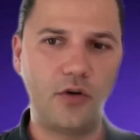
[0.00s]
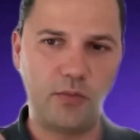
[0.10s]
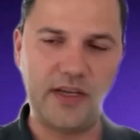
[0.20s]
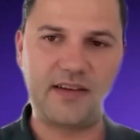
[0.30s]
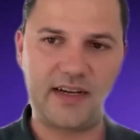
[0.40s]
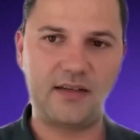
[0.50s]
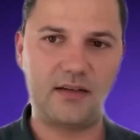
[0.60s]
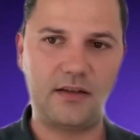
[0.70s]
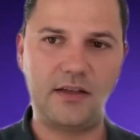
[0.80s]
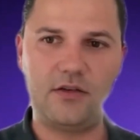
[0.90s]
could we
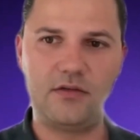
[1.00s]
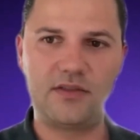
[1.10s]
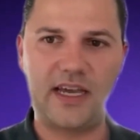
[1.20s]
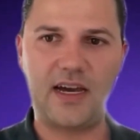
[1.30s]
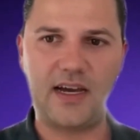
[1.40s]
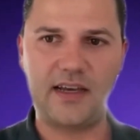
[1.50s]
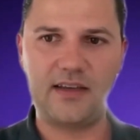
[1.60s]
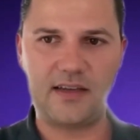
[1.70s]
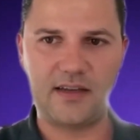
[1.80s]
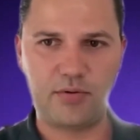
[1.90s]
technically use
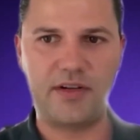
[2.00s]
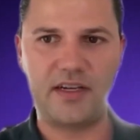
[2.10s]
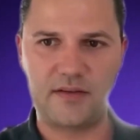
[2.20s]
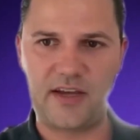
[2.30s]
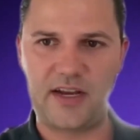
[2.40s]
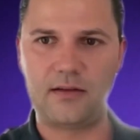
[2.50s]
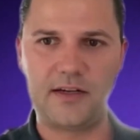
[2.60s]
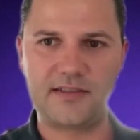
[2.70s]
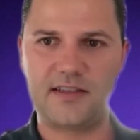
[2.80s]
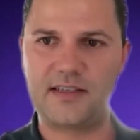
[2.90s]
AI and predictive
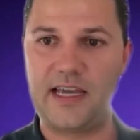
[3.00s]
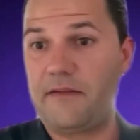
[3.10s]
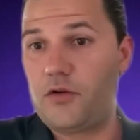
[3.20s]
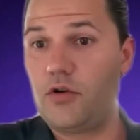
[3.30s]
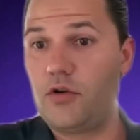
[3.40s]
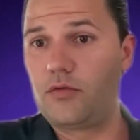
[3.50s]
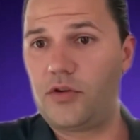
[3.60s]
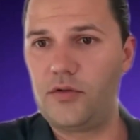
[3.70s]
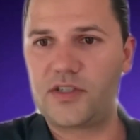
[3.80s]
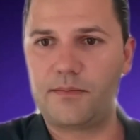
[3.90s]
analytics to say, if you don't
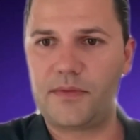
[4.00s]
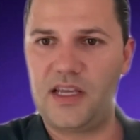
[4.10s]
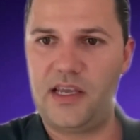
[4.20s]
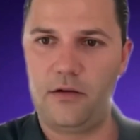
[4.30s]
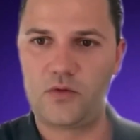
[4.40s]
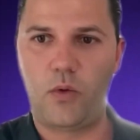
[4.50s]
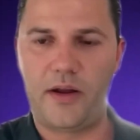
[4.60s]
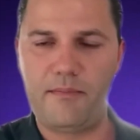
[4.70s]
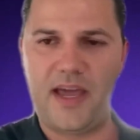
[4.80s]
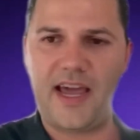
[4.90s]
do something, here's
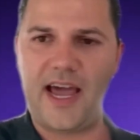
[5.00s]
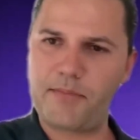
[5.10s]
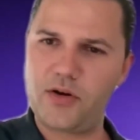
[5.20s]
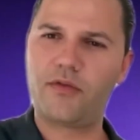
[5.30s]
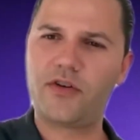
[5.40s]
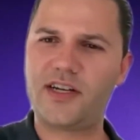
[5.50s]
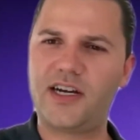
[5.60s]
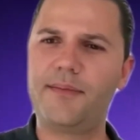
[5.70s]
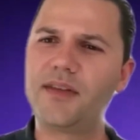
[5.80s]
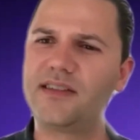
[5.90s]
what may happen over
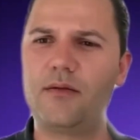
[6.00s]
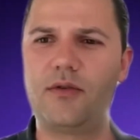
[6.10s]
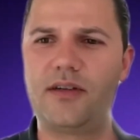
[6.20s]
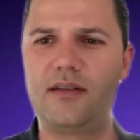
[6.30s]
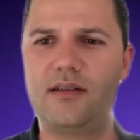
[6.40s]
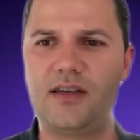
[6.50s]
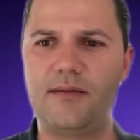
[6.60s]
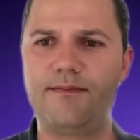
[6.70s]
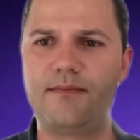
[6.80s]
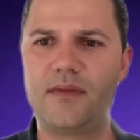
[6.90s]
time? Is that what
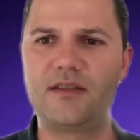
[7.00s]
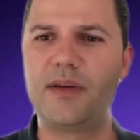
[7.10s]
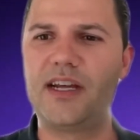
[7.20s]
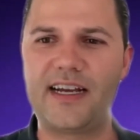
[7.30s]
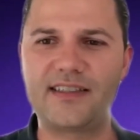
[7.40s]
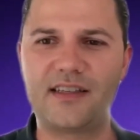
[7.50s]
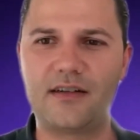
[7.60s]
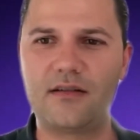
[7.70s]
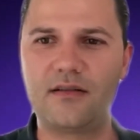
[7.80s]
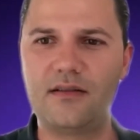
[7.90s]
um, is being asked
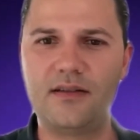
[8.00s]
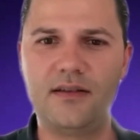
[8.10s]
there?